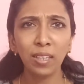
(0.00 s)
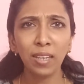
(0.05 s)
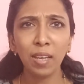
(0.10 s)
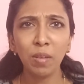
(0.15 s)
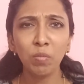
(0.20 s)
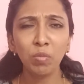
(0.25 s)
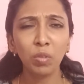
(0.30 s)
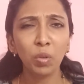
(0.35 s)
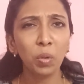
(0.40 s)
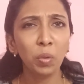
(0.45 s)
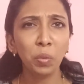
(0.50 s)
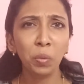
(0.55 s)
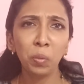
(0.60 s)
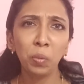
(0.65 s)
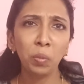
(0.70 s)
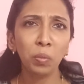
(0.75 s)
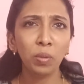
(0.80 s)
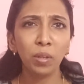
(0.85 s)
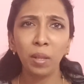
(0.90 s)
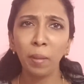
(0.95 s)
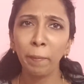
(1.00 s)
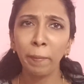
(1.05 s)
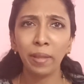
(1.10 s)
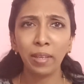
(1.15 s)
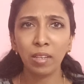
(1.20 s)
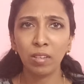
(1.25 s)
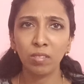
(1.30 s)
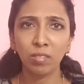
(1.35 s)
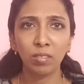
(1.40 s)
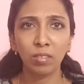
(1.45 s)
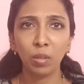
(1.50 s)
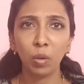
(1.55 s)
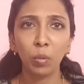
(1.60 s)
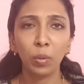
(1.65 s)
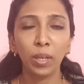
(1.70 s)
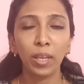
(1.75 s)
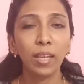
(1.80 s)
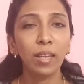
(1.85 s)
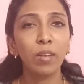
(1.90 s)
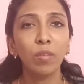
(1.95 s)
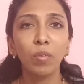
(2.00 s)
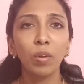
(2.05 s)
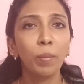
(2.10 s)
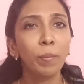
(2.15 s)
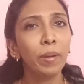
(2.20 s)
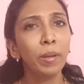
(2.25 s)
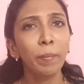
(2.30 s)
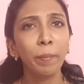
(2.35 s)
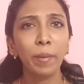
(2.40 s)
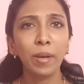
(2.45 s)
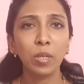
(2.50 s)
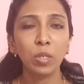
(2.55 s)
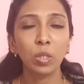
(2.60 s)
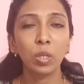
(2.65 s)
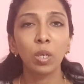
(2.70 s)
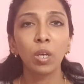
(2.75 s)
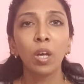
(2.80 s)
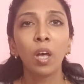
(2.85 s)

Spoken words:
times or 2 to 3 minutes. Okay, it will be better.